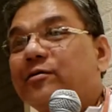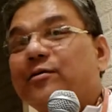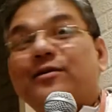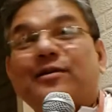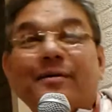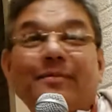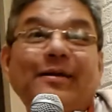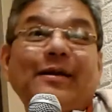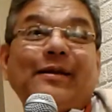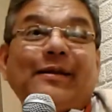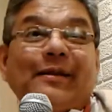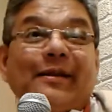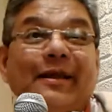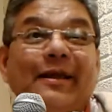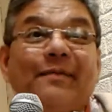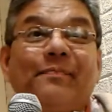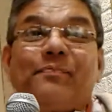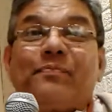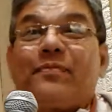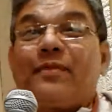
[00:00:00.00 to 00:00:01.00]
So
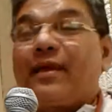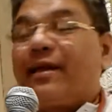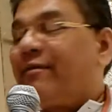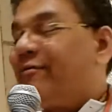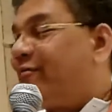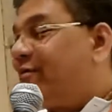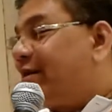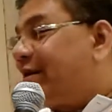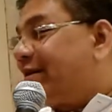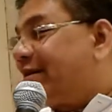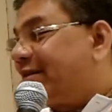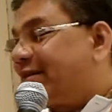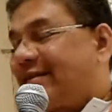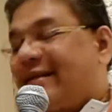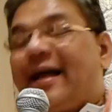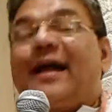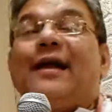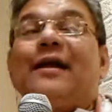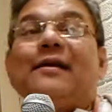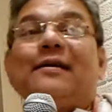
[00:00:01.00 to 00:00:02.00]
similarly, if we
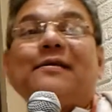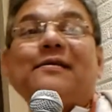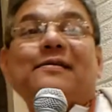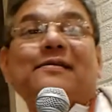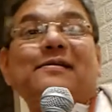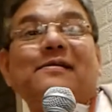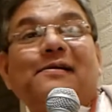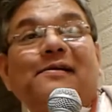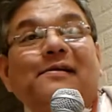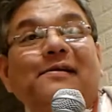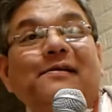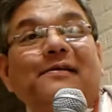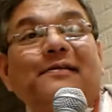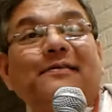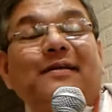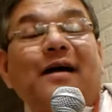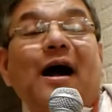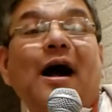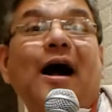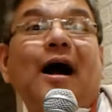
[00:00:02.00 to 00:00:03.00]
understand
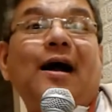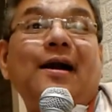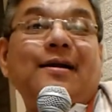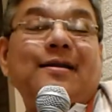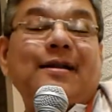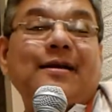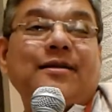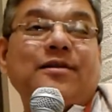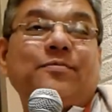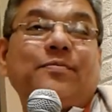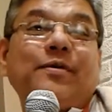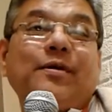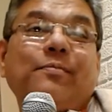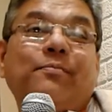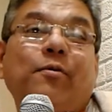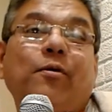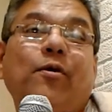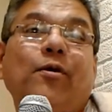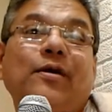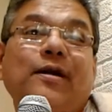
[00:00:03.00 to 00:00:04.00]
the heart that is being
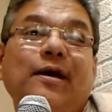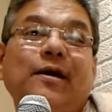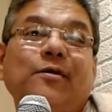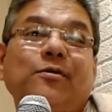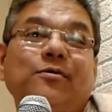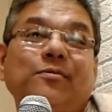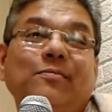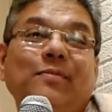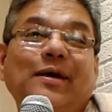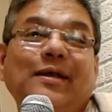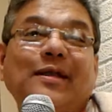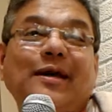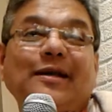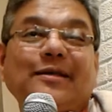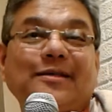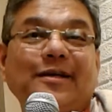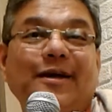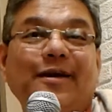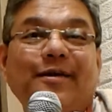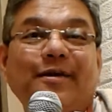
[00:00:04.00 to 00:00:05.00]
poured out by the
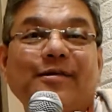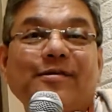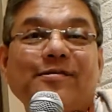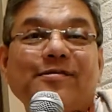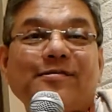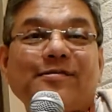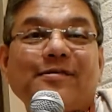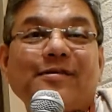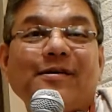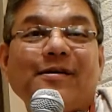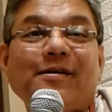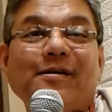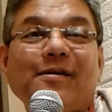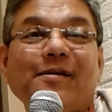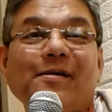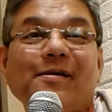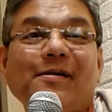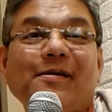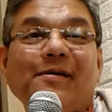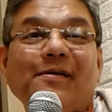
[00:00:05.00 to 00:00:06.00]
acharyas,
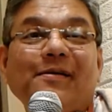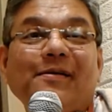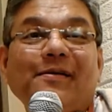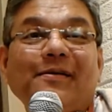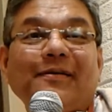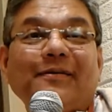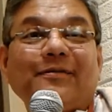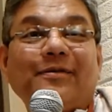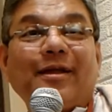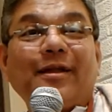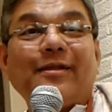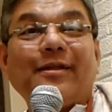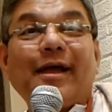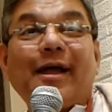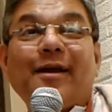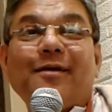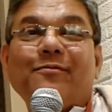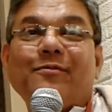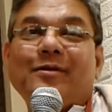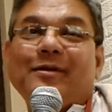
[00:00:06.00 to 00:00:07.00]
then
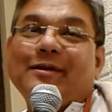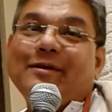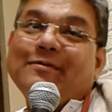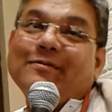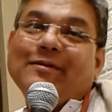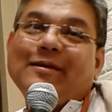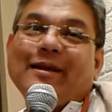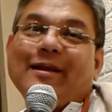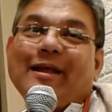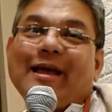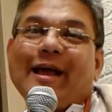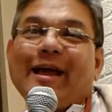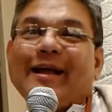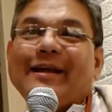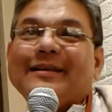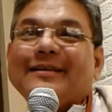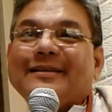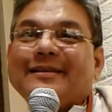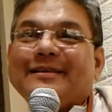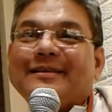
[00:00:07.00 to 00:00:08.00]
that will even
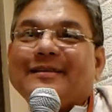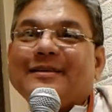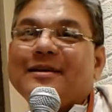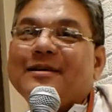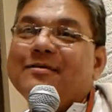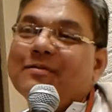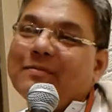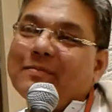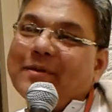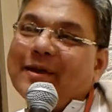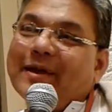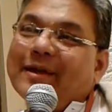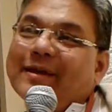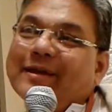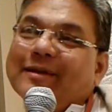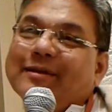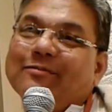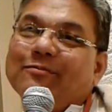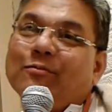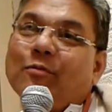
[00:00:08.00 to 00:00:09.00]
enhance, it will make
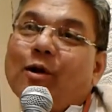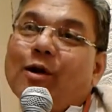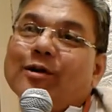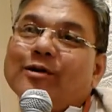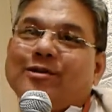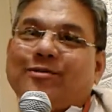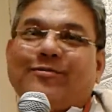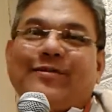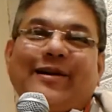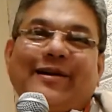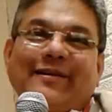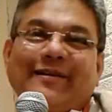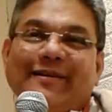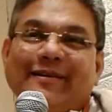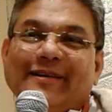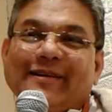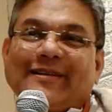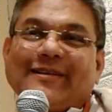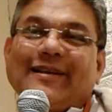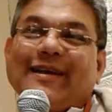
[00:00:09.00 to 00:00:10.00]
it more sweeter.
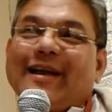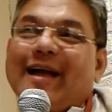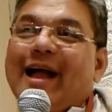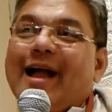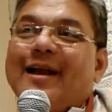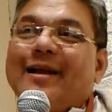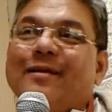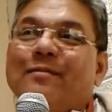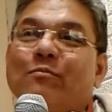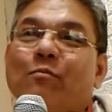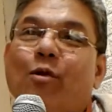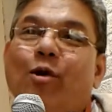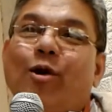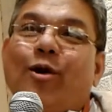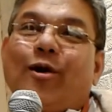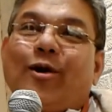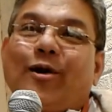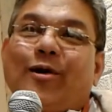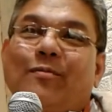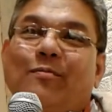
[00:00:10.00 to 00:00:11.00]
It's like adding
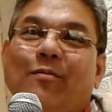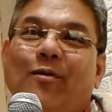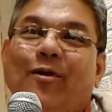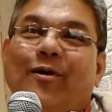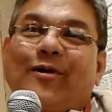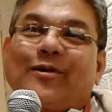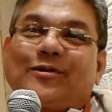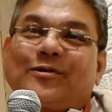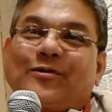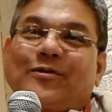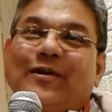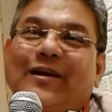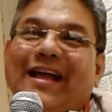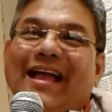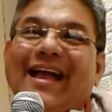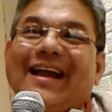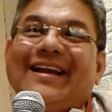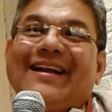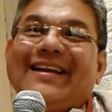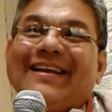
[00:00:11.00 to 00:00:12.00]
more sugar
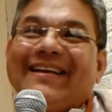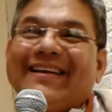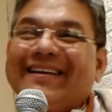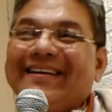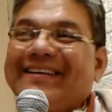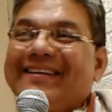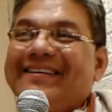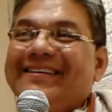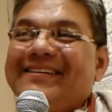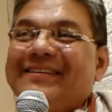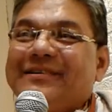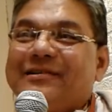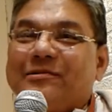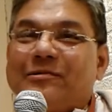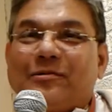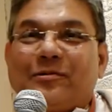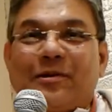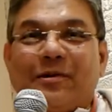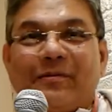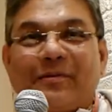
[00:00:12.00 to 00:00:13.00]
candy
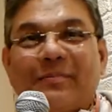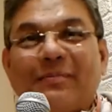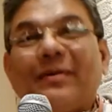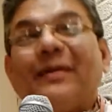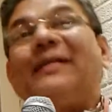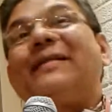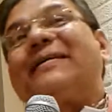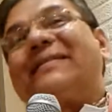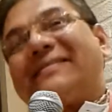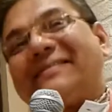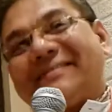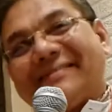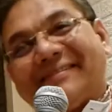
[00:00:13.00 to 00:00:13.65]
to our milk